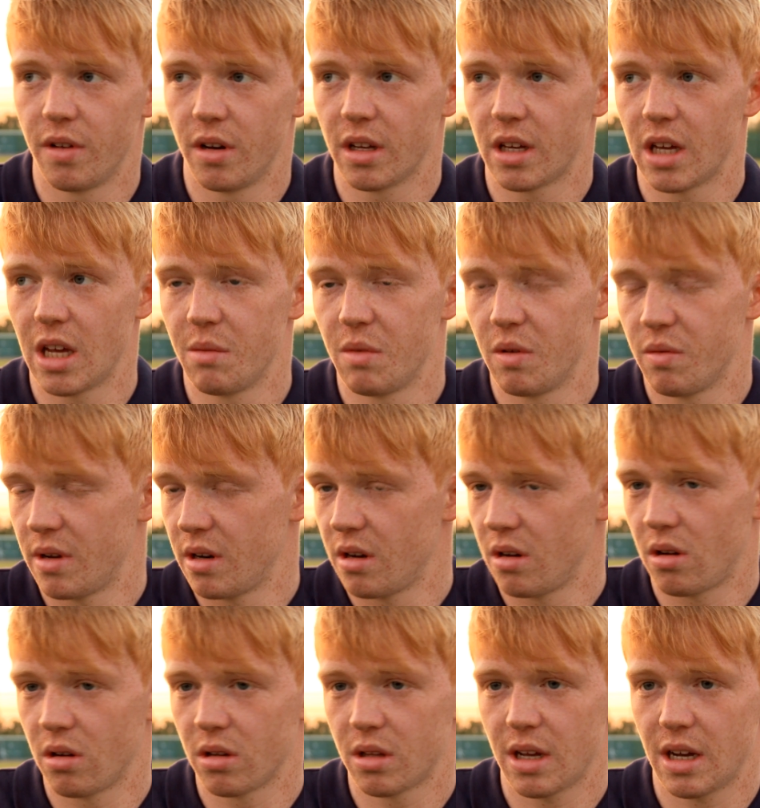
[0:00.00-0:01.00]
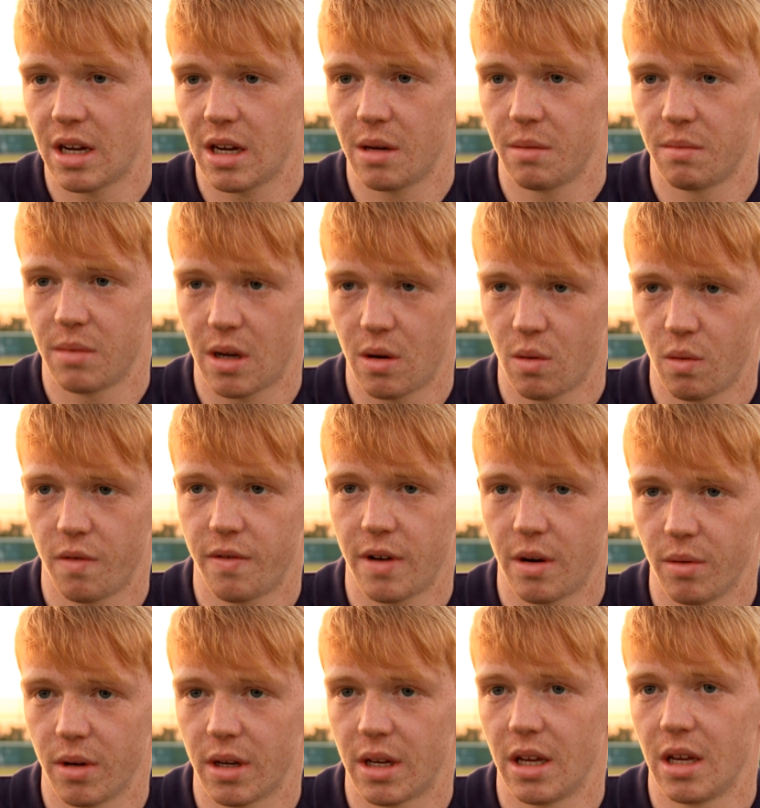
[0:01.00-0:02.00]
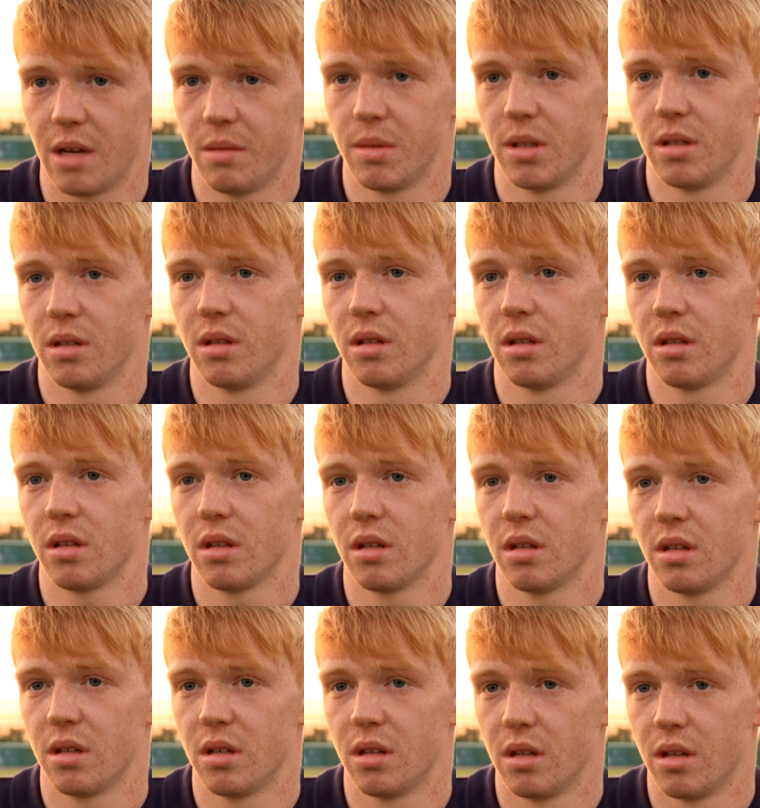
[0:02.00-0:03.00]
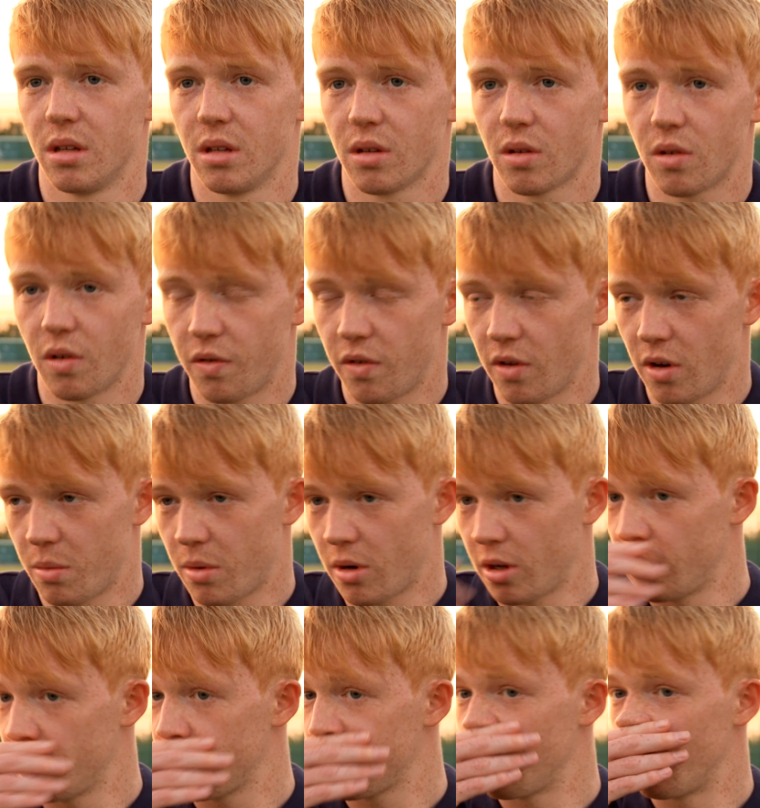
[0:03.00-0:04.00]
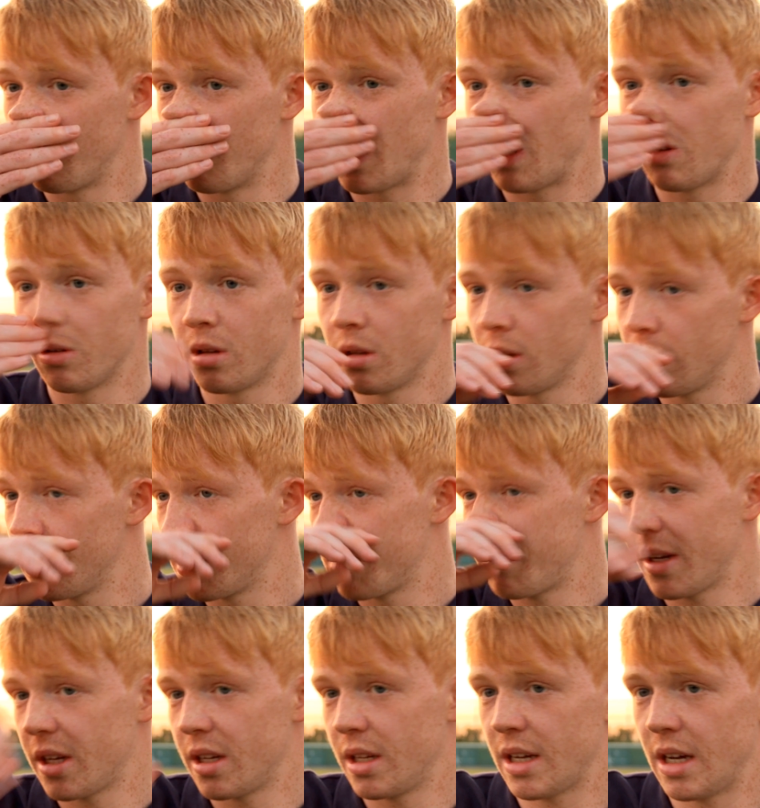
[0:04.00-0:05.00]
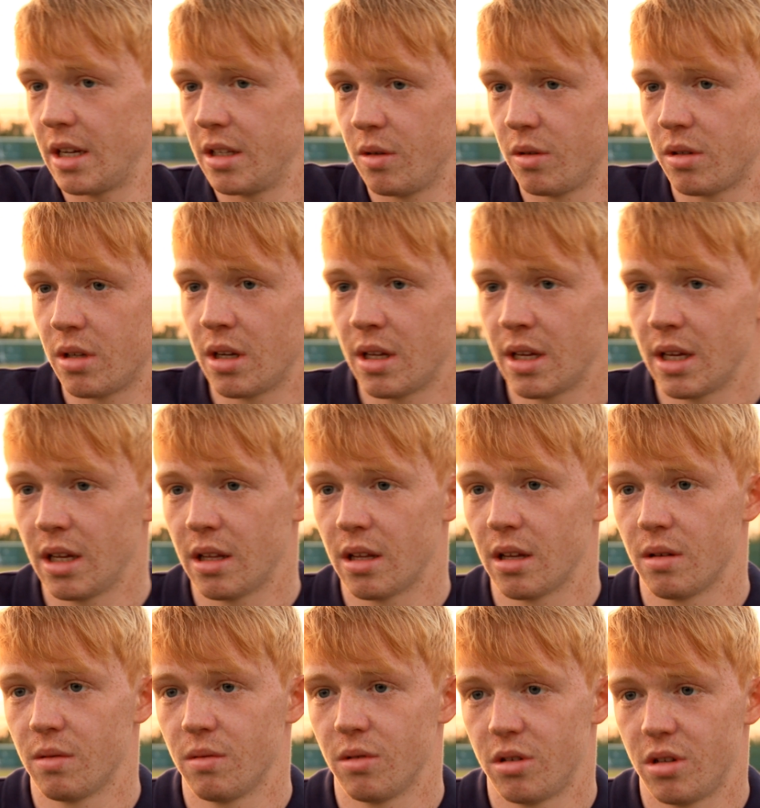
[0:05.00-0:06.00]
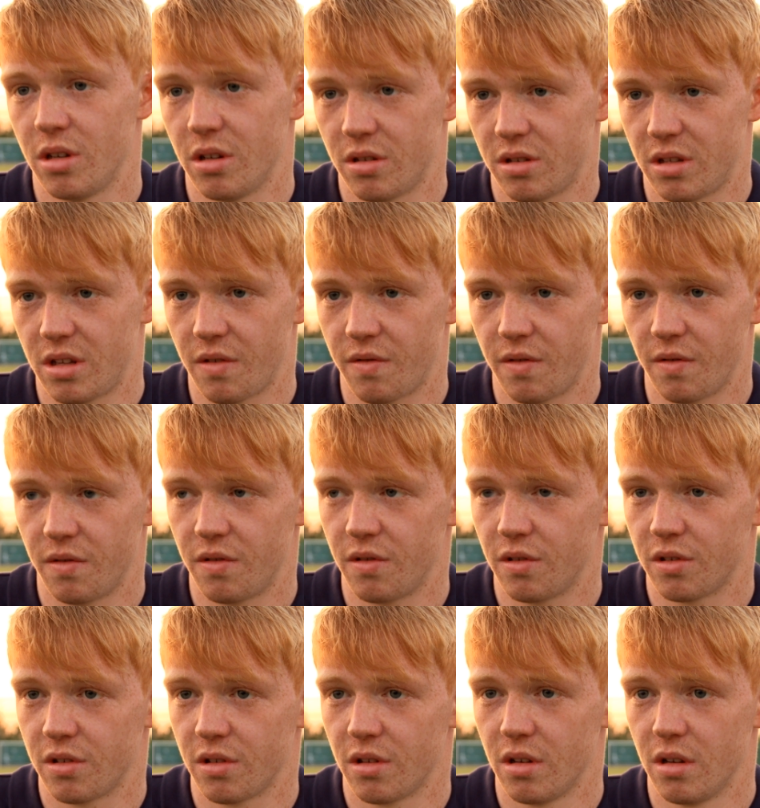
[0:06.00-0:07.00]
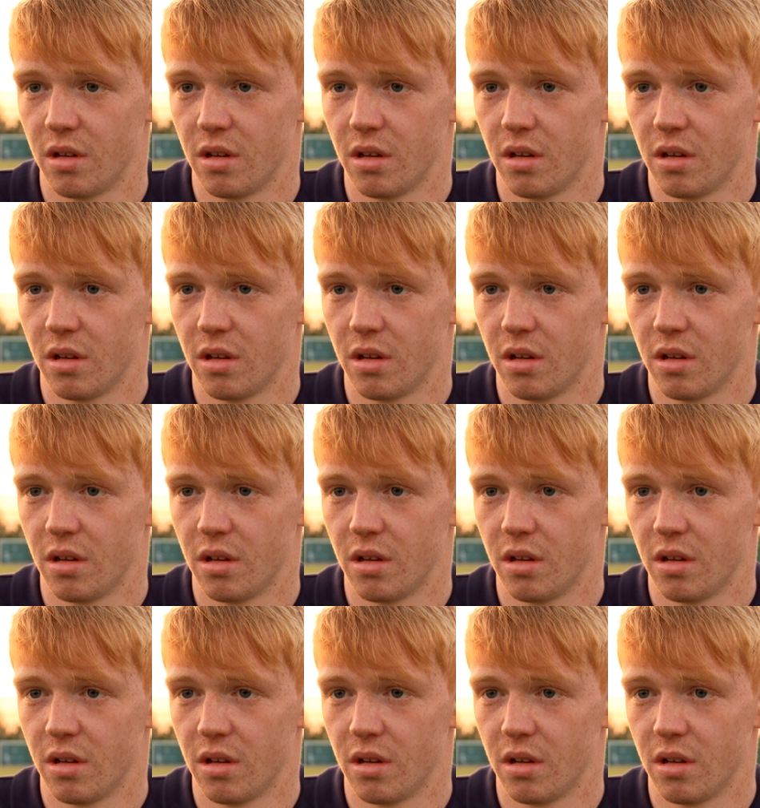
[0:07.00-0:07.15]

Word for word: for the game, we've went a long time now without a game, and good for the boys, good run out, especially getting used to the heat, which is different for us.